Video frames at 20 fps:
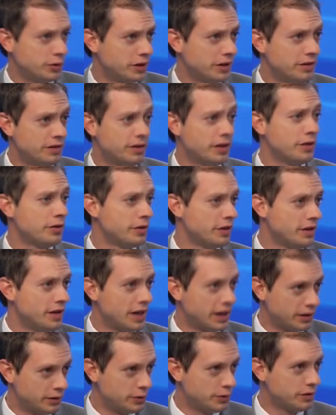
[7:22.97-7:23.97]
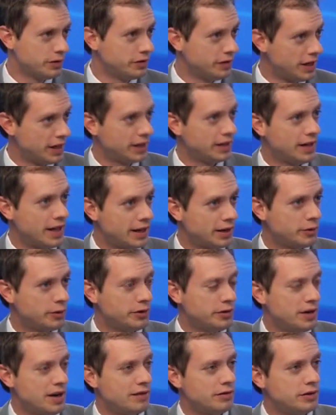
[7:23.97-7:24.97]
Consider the diagnosis, take an adequate
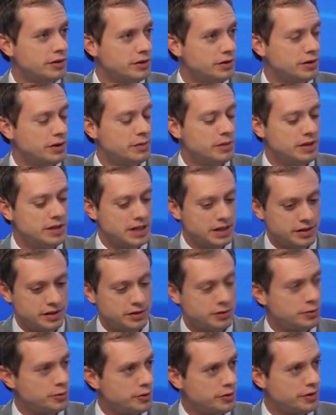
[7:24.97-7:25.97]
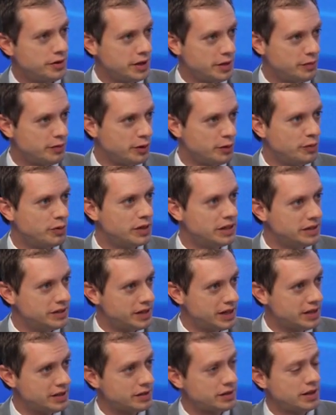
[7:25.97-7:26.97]
travel history, but next is to order the appropriate
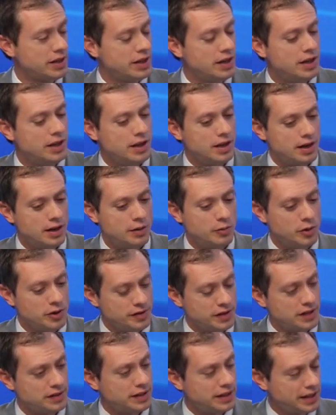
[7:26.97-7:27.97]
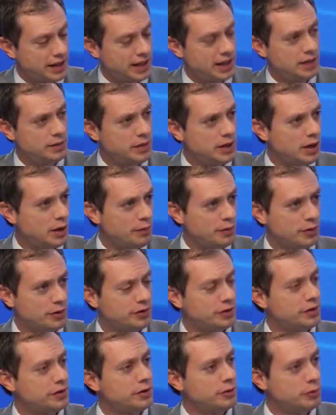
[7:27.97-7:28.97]
test. Um, one thing that can be helpful
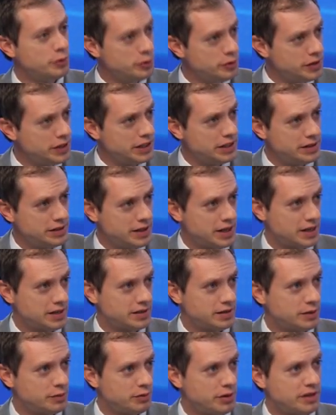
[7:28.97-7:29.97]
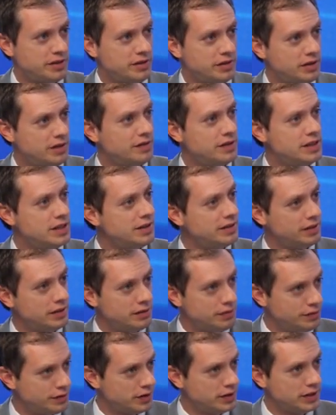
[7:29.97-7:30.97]
is on their routine test, the presence of an
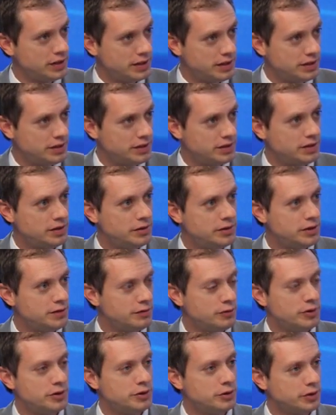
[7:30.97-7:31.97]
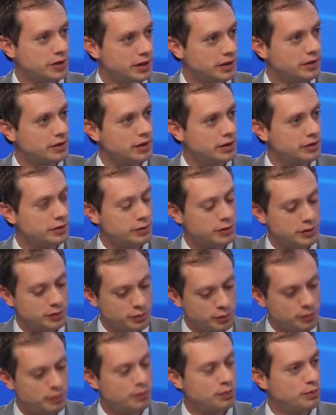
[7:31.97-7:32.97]
eosinophilia just in their differential can, can sort of
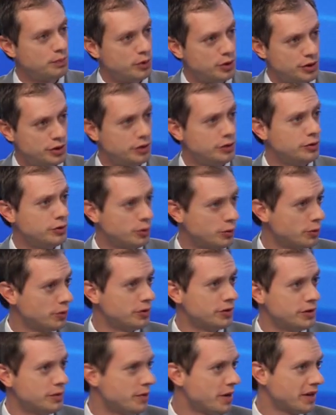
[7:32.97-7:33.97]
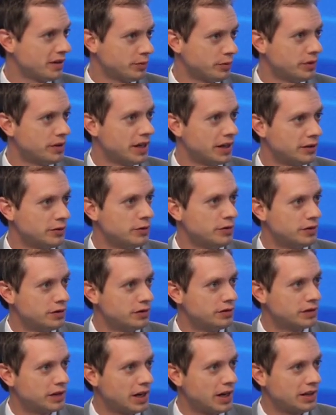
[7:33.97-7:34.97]
push you towards the hmm. possible diagnosis
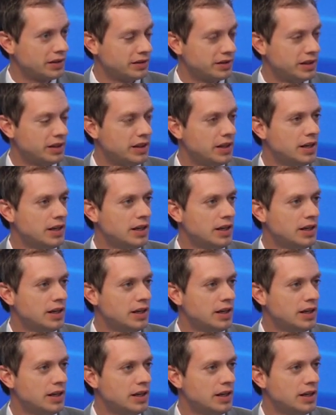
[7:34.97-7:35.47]
of COCCI.